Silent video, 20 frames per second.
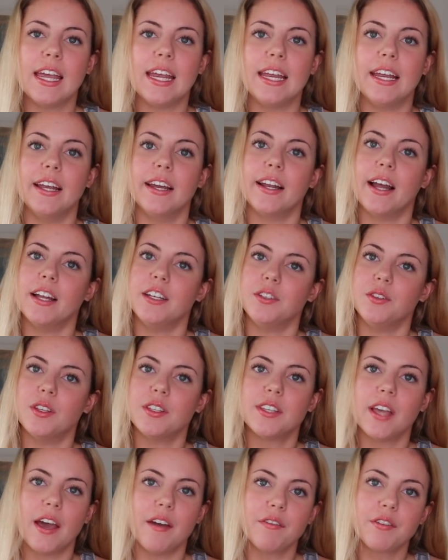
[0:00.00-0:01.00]
And I do
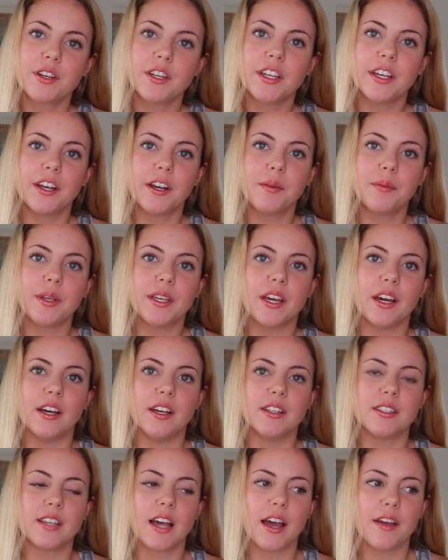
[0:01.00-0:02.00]
this every year
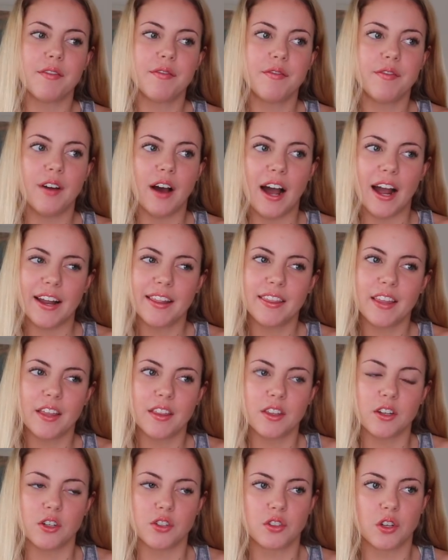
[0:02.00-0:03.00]
because I find
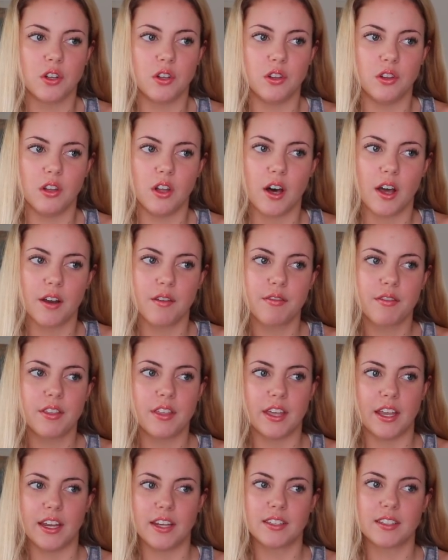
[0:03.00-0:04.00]
that there's a lot of
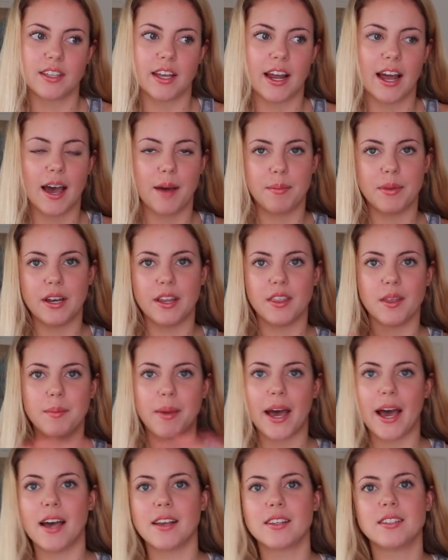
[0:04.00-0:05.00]
things that happened in the
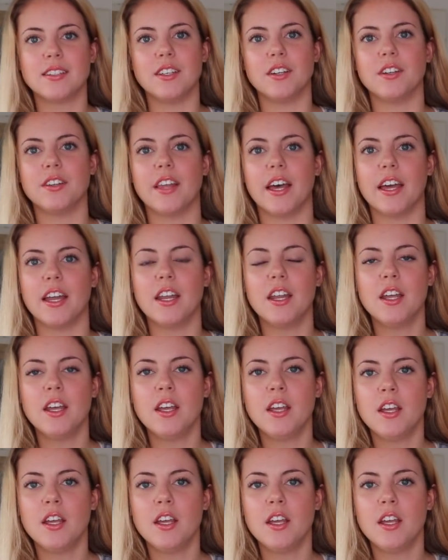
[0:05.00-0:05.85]
past year that